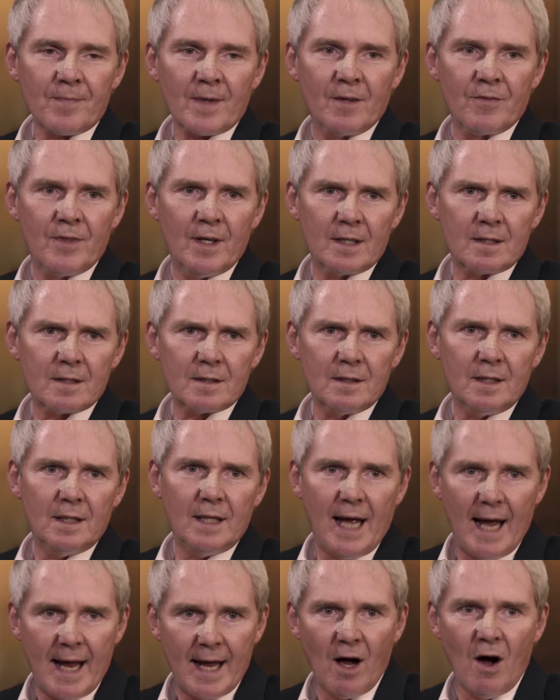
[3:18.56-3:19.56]
that
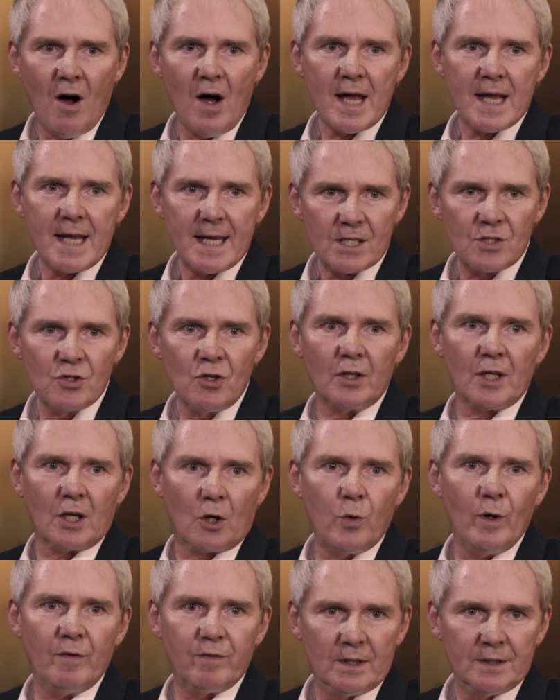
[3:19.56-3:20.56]
AI is not
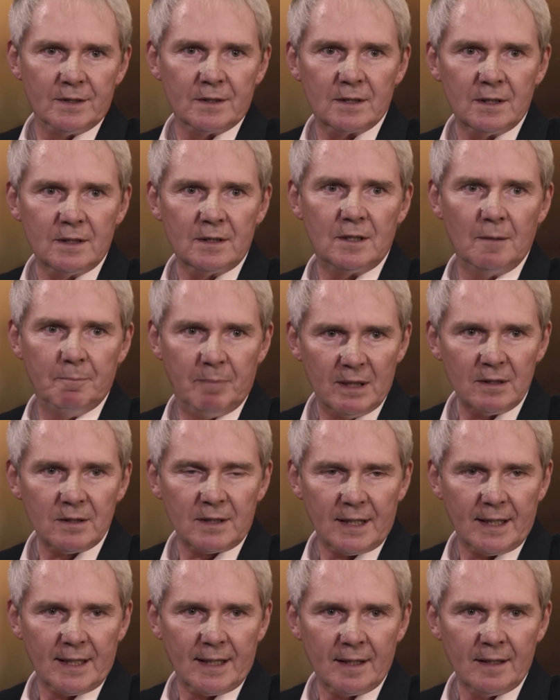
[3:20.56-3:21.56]
equivalent to
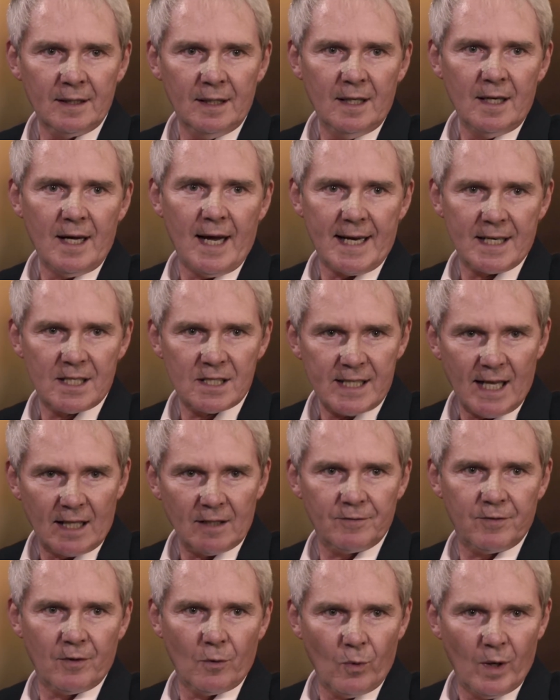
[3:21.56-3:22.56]
building a
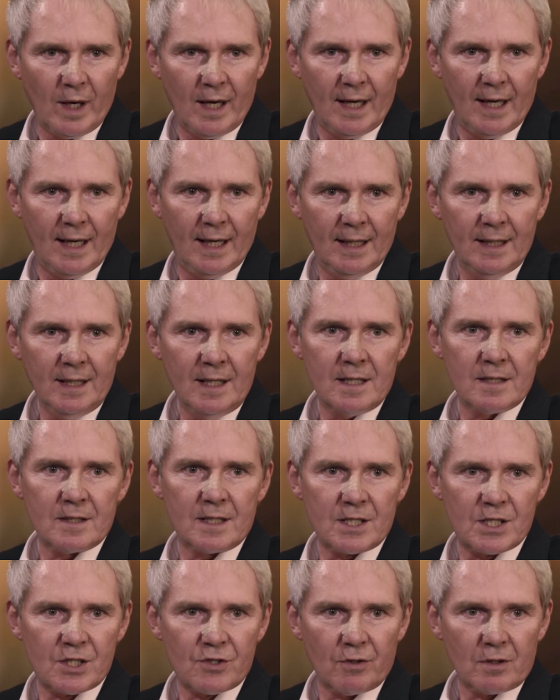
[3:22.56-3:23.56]
self-aware,
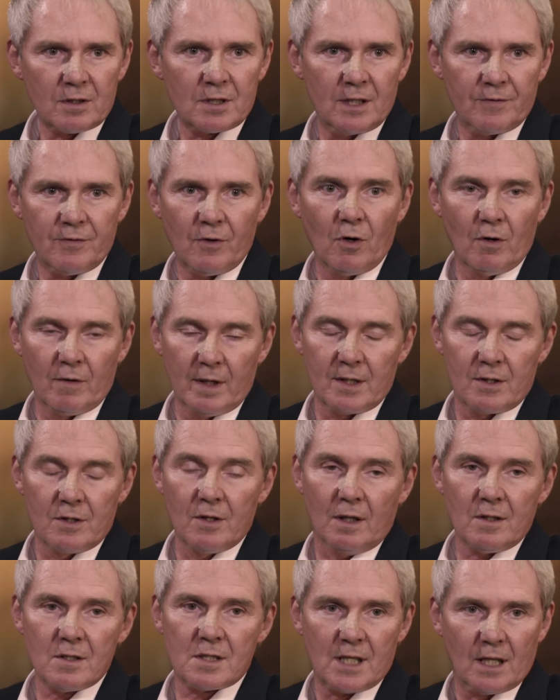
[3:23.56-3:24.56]
destructive, or a
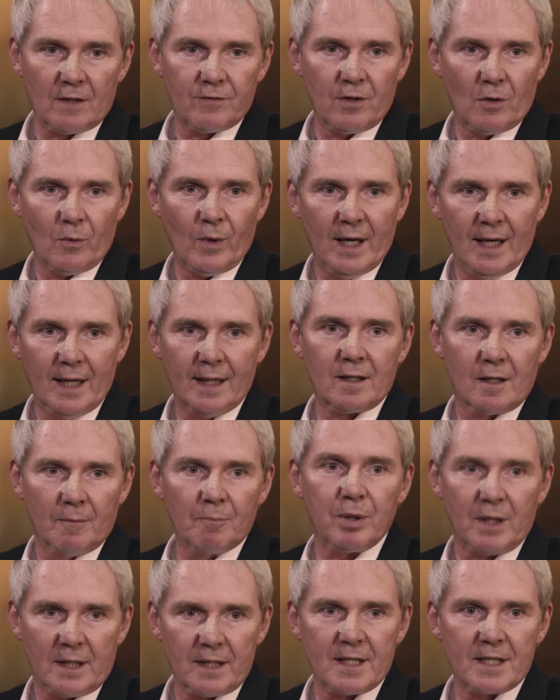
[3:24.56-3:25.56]
non-self-aware,
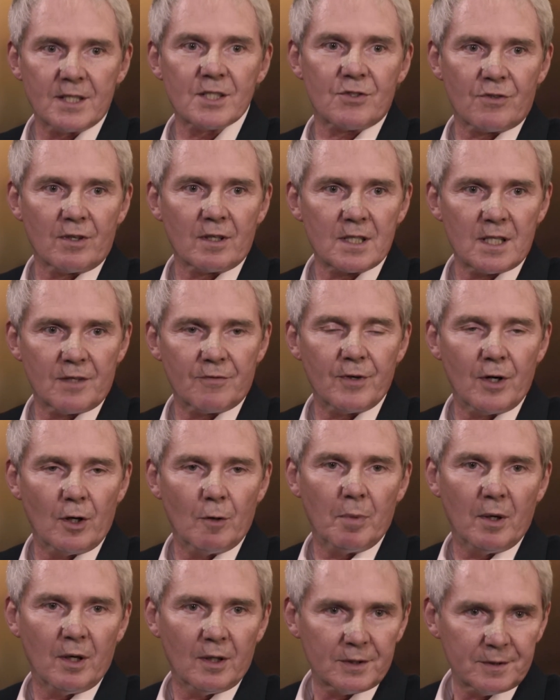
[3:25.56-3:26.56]
completely destructive
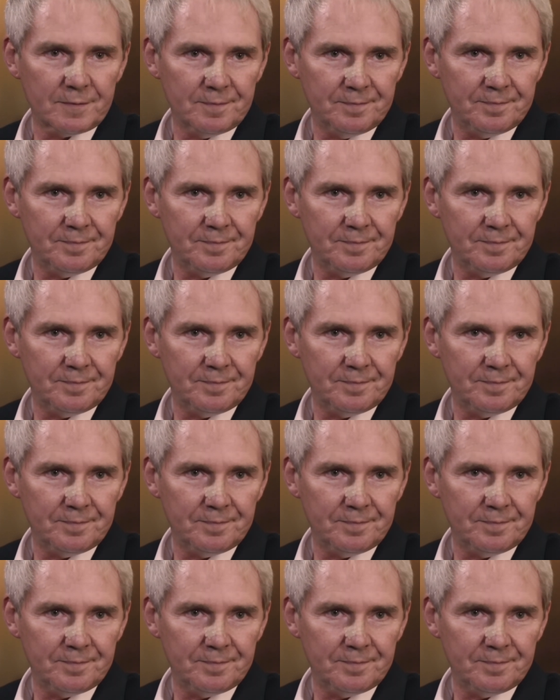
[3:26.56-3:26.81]
robot.